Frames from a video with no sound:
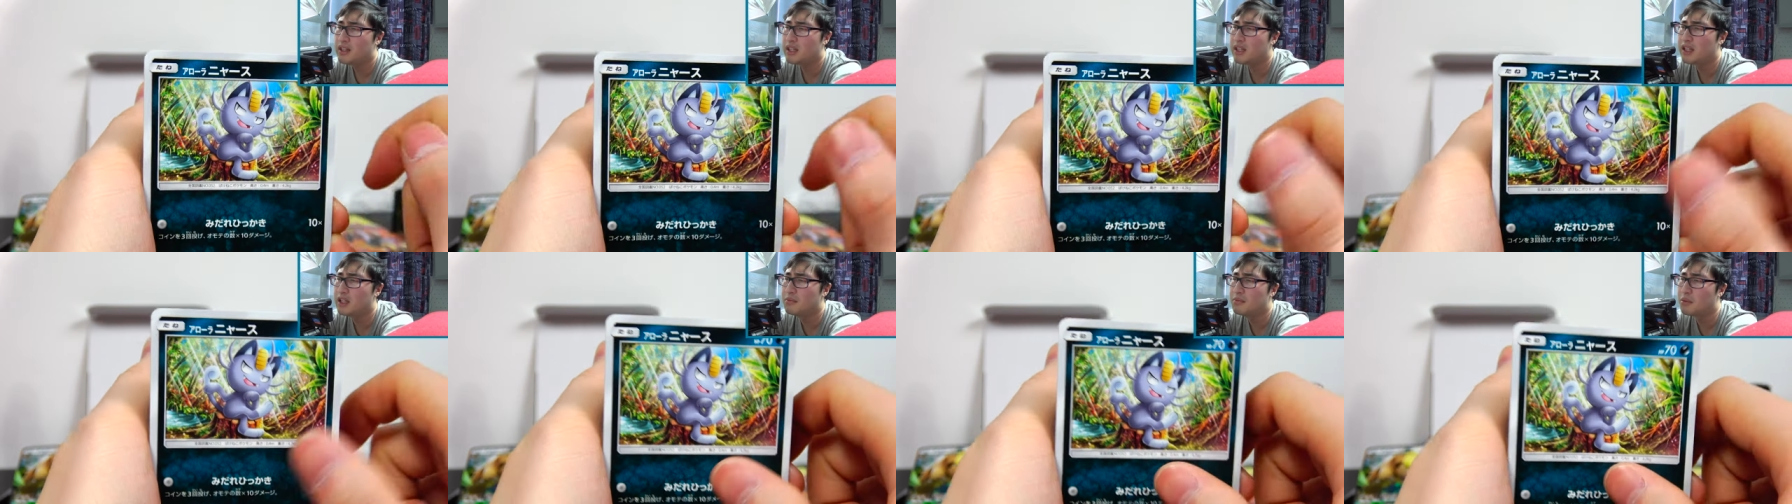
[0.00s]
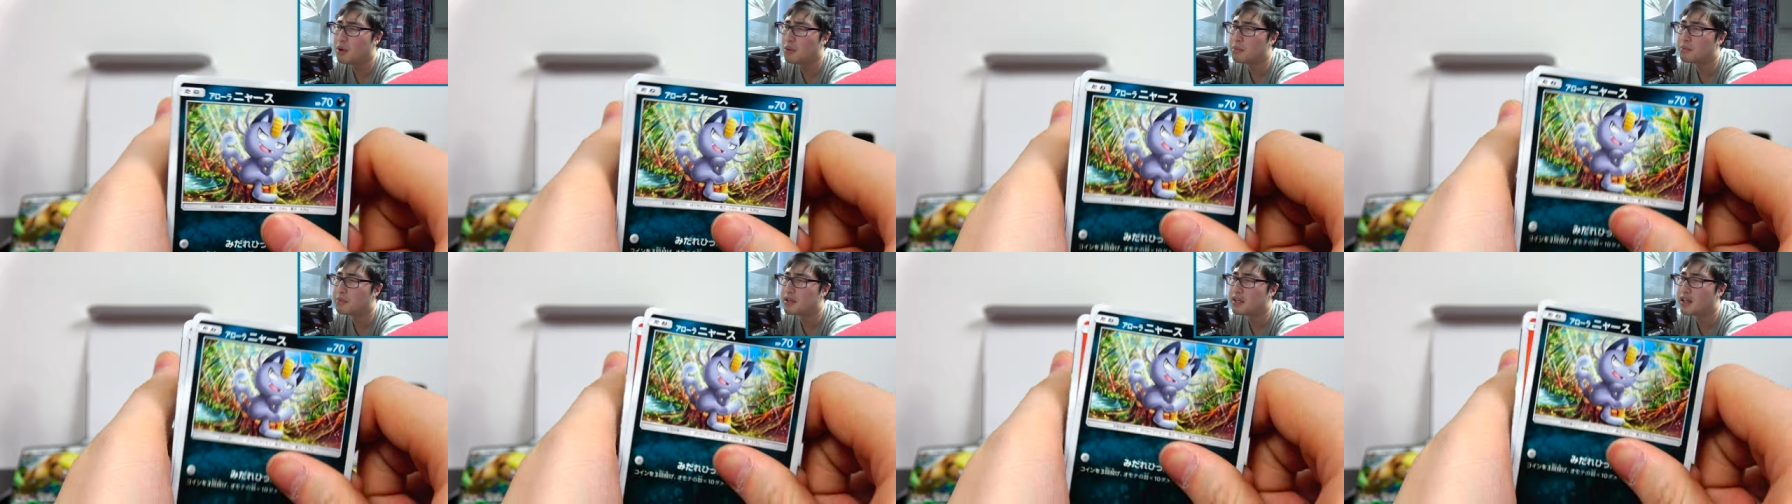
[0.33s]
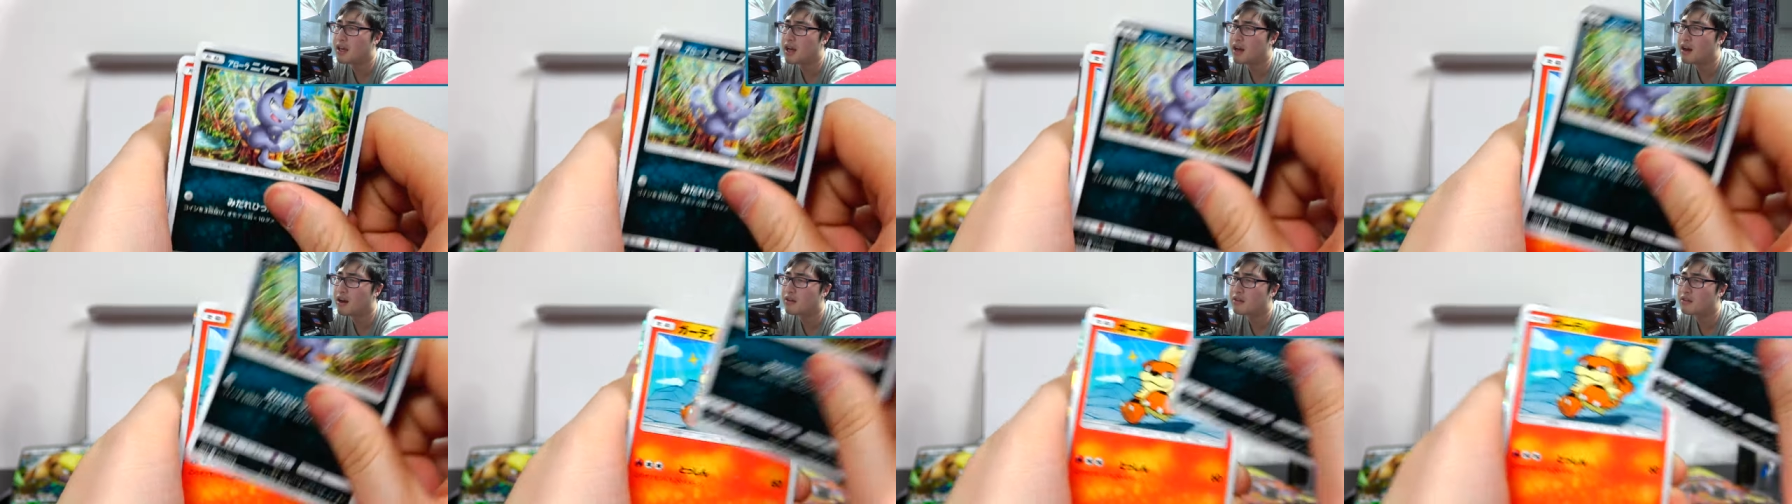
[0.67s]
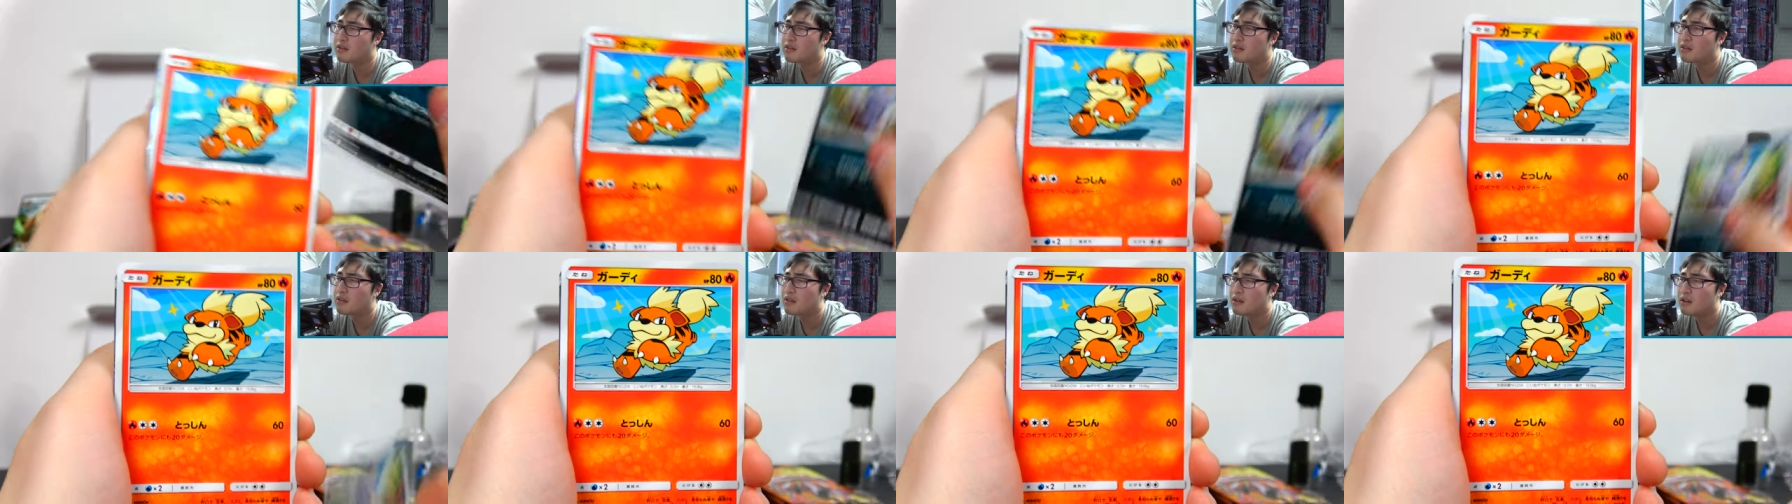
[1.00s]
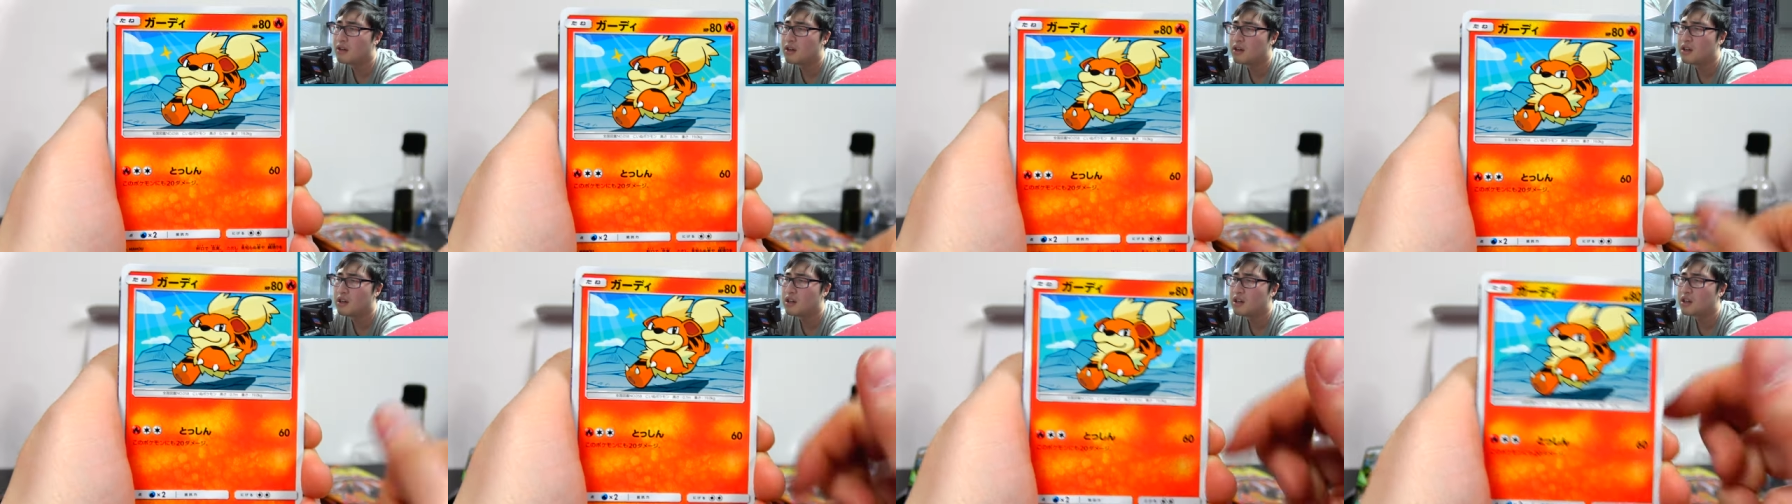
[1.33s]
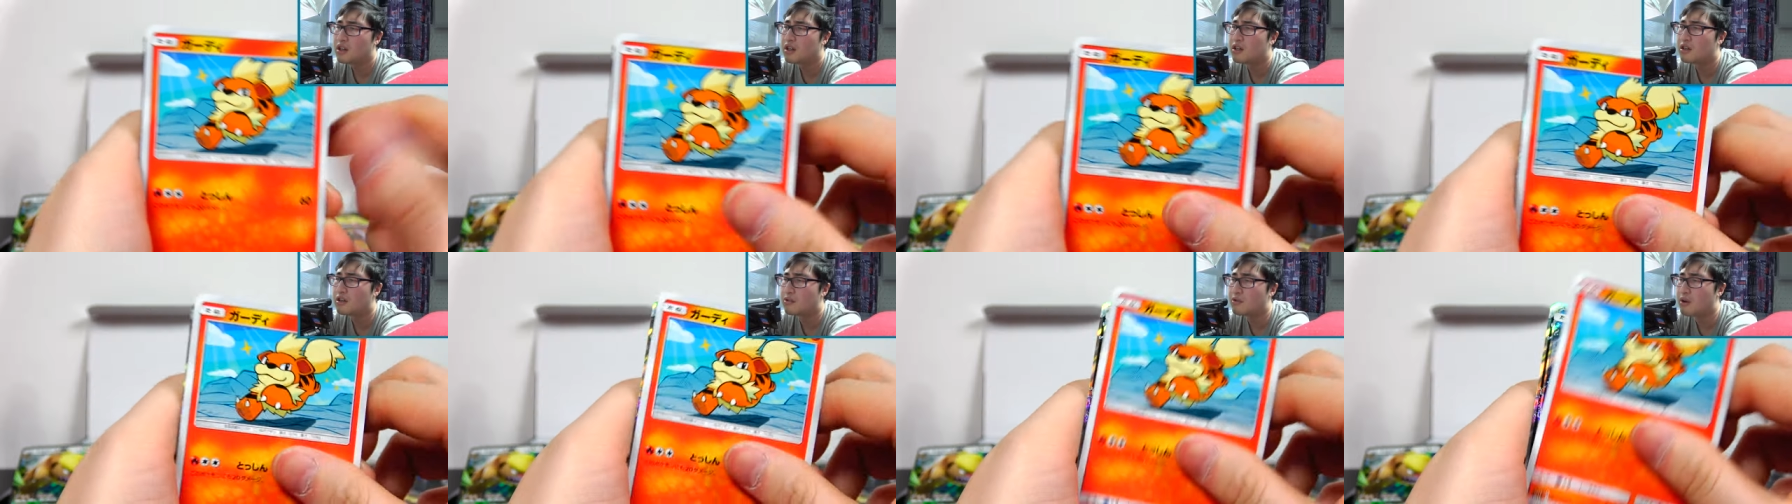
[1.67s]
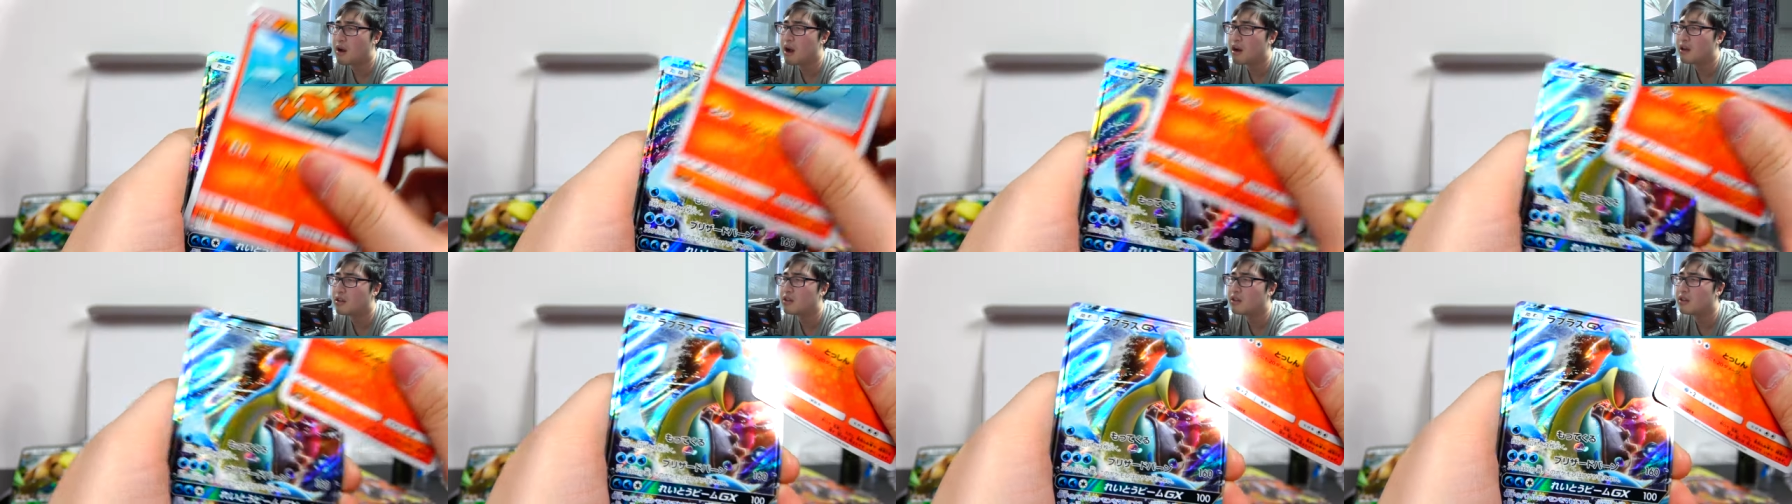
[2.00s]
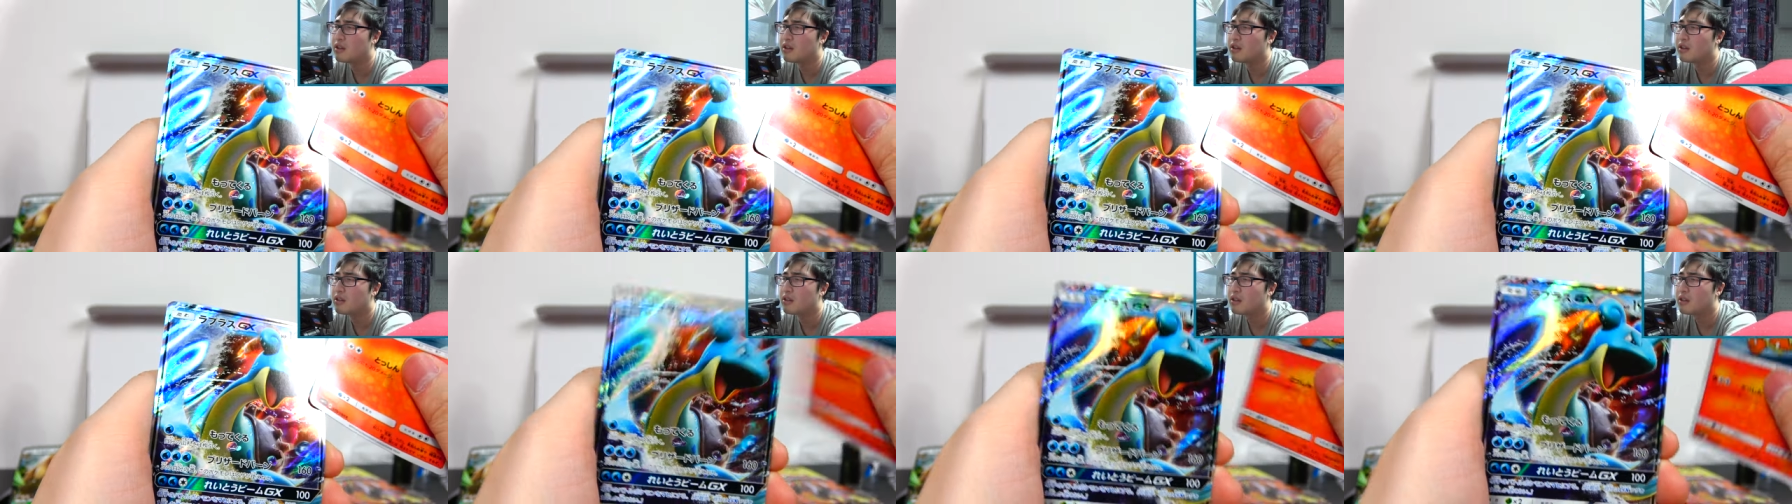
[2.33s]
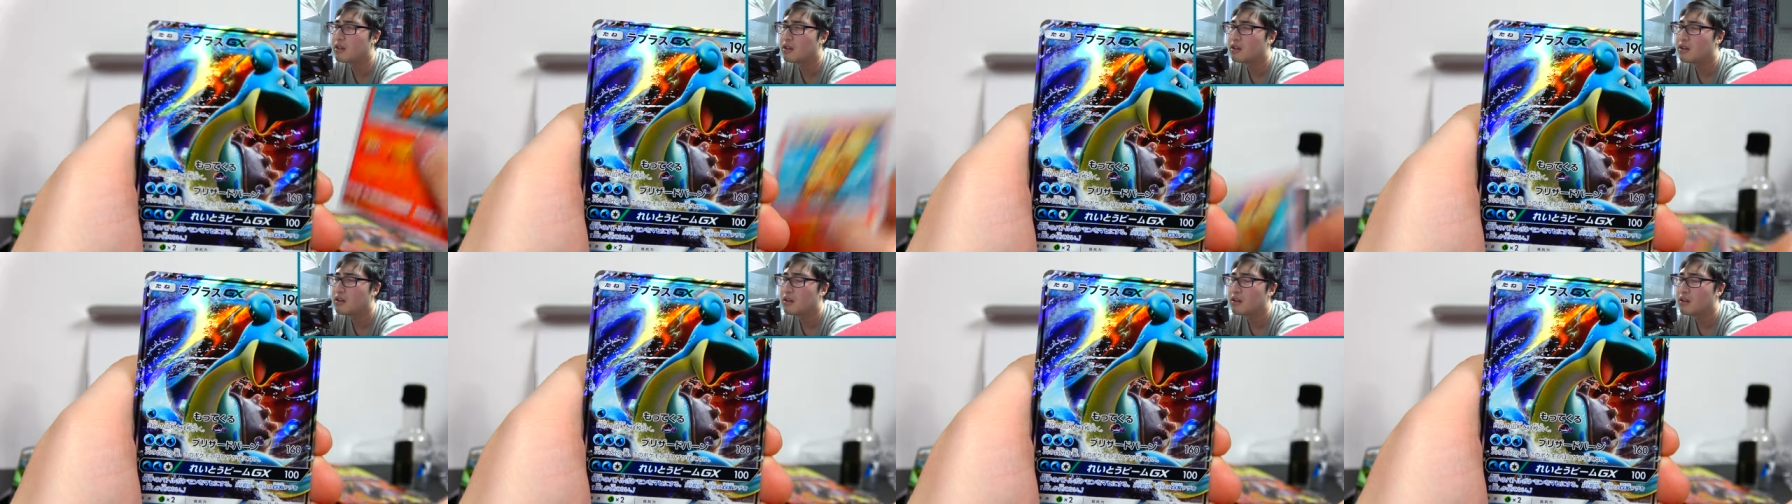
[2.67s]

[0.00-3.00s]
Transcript: Emo Meowth, Growlithe,